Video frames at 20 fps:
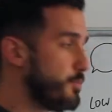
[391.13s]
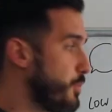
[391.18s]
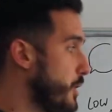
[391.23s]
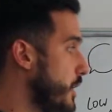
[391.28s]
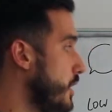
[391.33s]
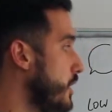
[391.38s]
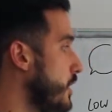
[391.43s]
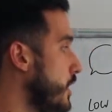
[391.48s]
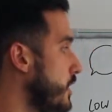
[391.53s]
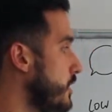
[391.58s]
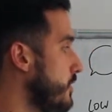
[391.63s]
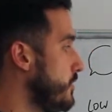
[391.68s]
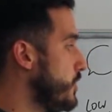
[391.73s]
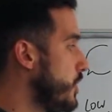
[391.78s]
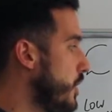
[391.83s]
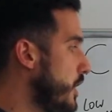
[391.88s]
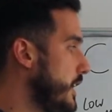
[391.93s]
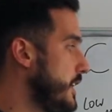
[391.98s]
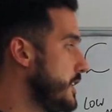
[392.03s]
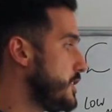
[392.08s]
But a lot of
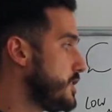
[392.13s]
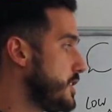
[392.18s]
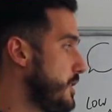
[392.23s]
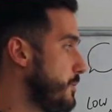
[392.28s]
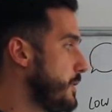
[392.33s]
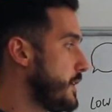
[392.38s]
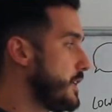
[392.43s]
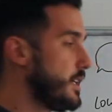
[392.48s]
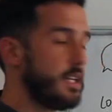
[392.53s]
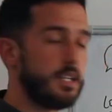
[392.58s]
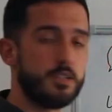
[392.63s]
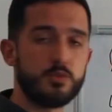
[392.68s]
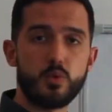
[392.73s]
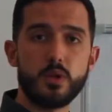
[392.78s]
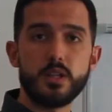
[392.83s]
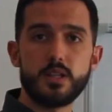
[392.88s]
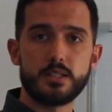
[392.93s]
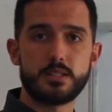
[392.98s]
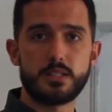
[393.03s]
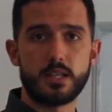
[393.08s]
knowledge typically is
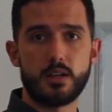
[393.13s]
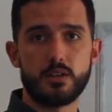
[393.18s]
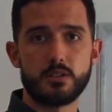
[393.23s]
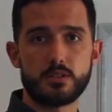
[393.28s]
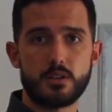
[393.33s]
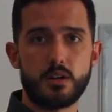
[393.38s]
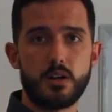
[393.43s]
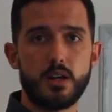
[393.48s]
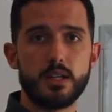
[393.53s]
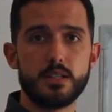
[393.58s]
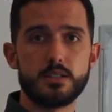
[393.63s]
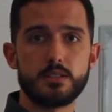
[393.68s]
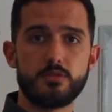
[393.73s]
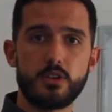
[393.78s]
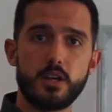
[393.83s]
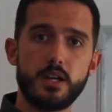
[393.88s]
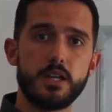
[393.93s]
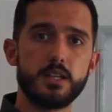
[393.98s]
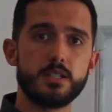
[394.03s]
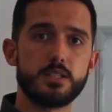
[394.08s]
with the sales guys, right?